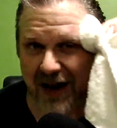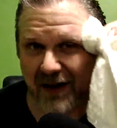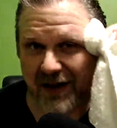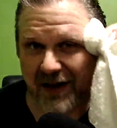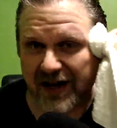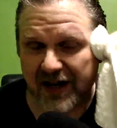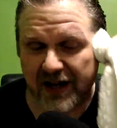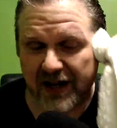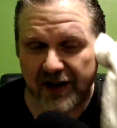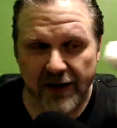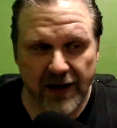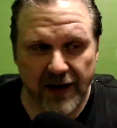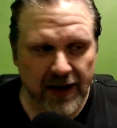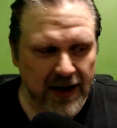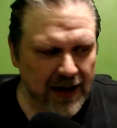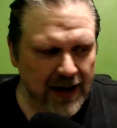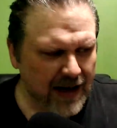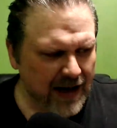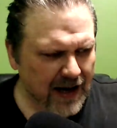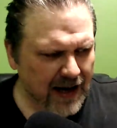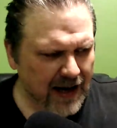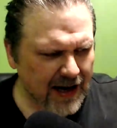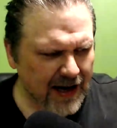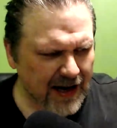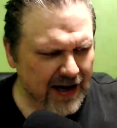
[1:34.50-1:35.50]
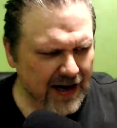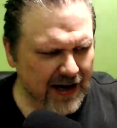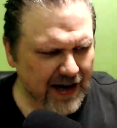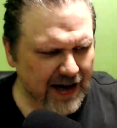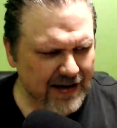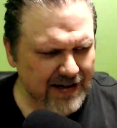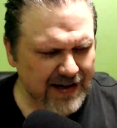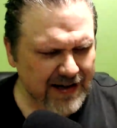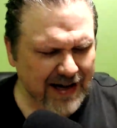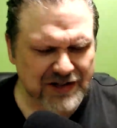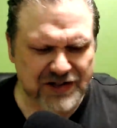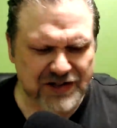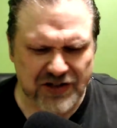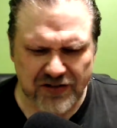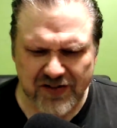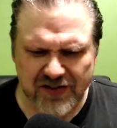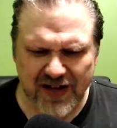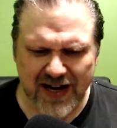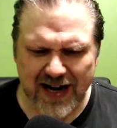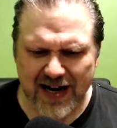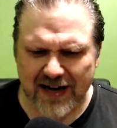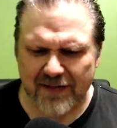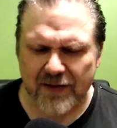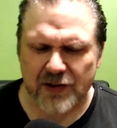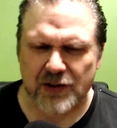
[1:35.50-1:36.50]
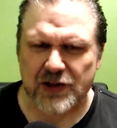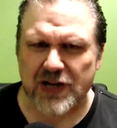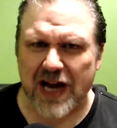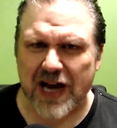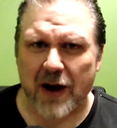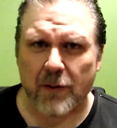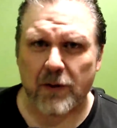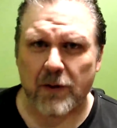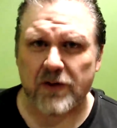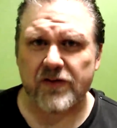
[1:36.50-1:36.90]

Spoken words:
here. I just got out of the shower,